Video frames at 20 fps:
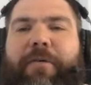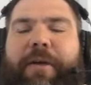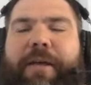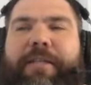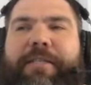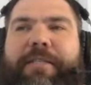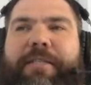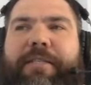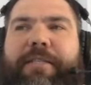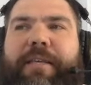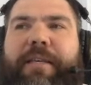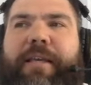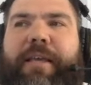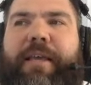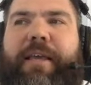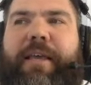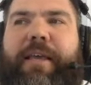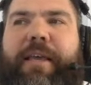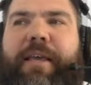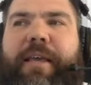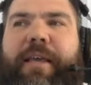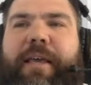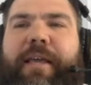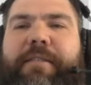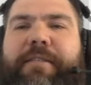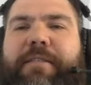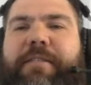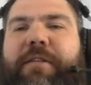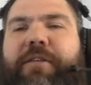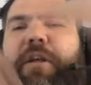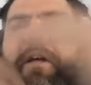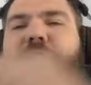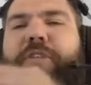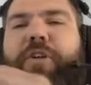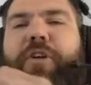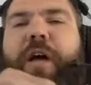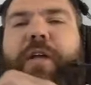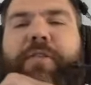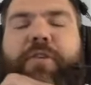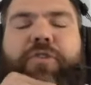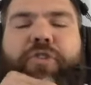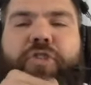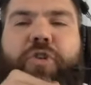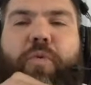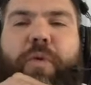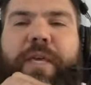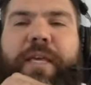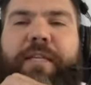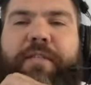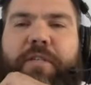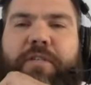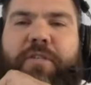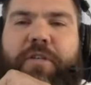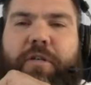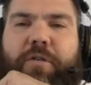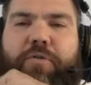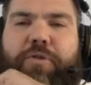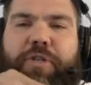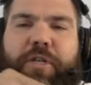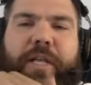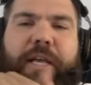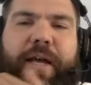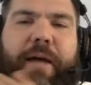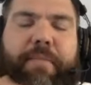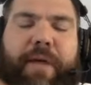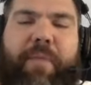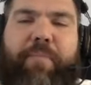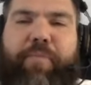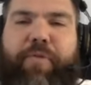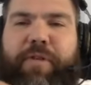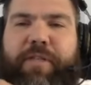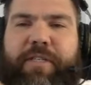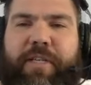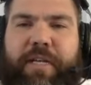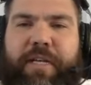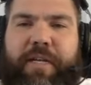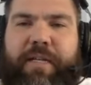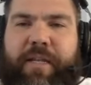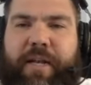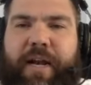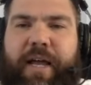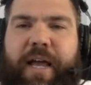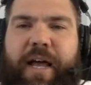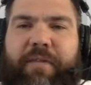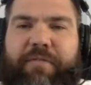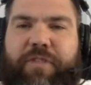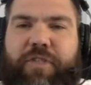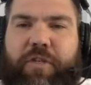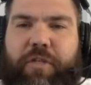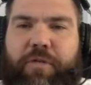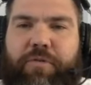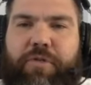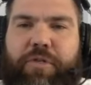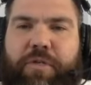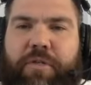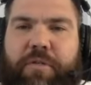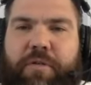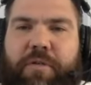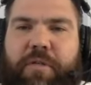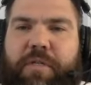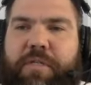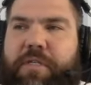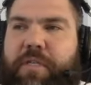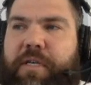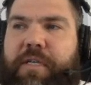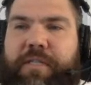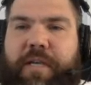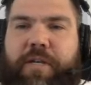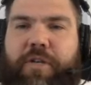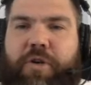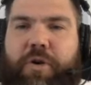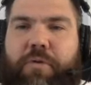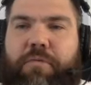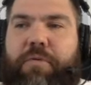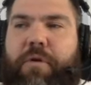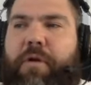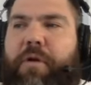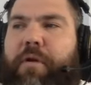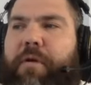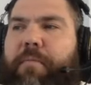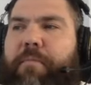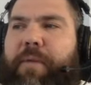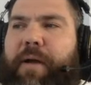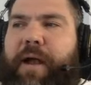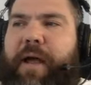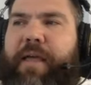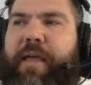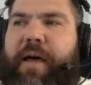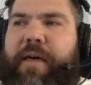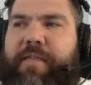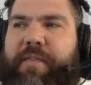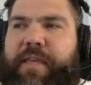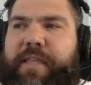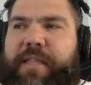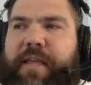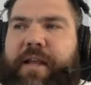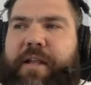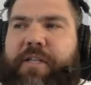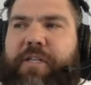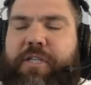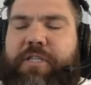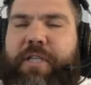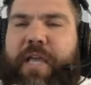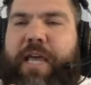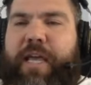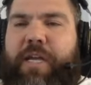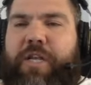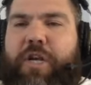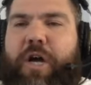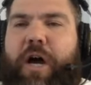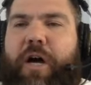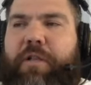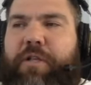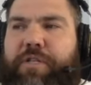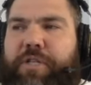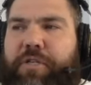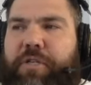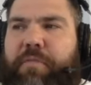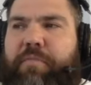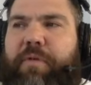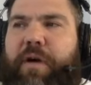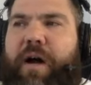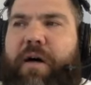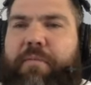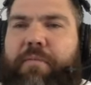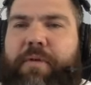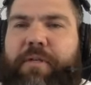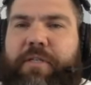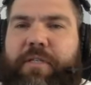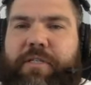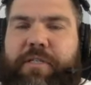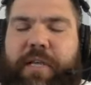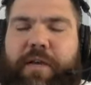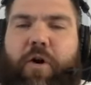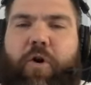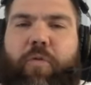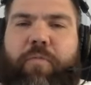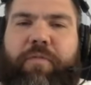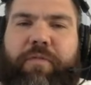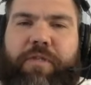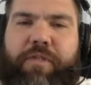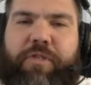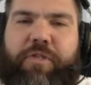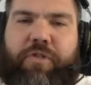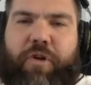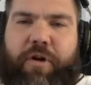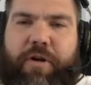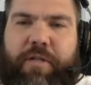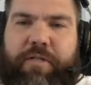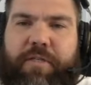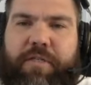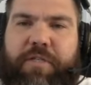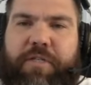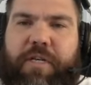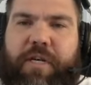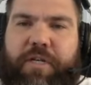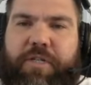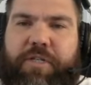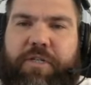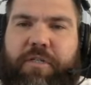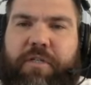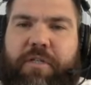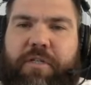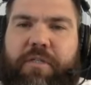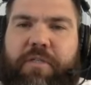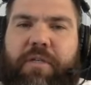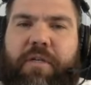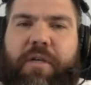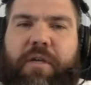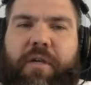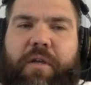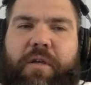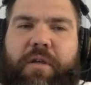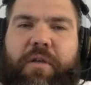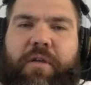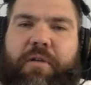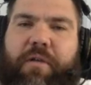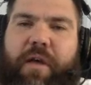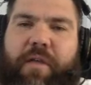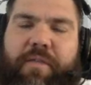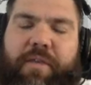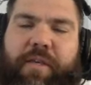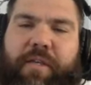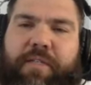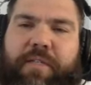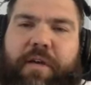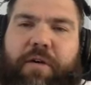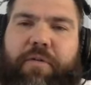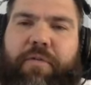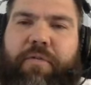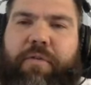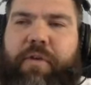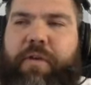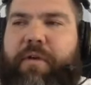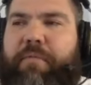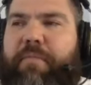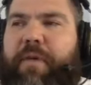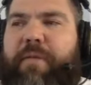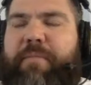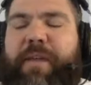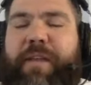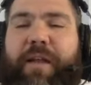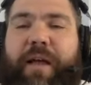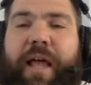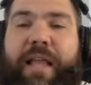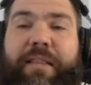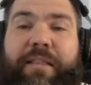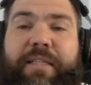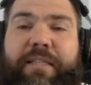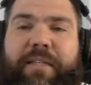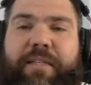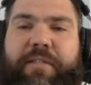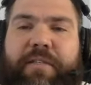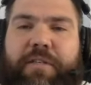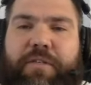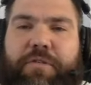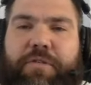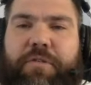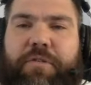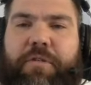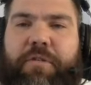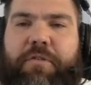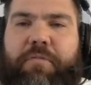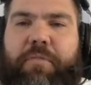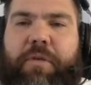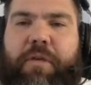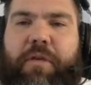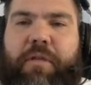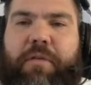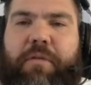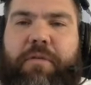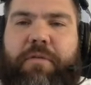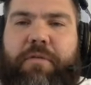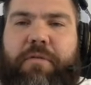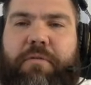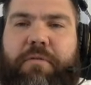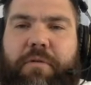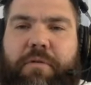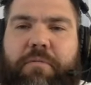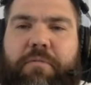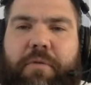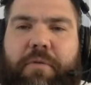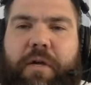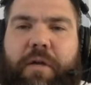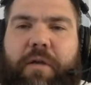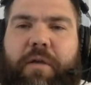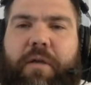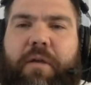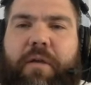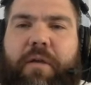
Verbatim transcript: it's it's they're not they're not there's no easy solution like i'm not pretending that i have solution to these things i don't but i, I mm-hmm. think that uh, just acknowledging the problem and just like hopefully starting a discussion is I think it's healthy. And I mean, at least it's interesting to me, at least, you know, I,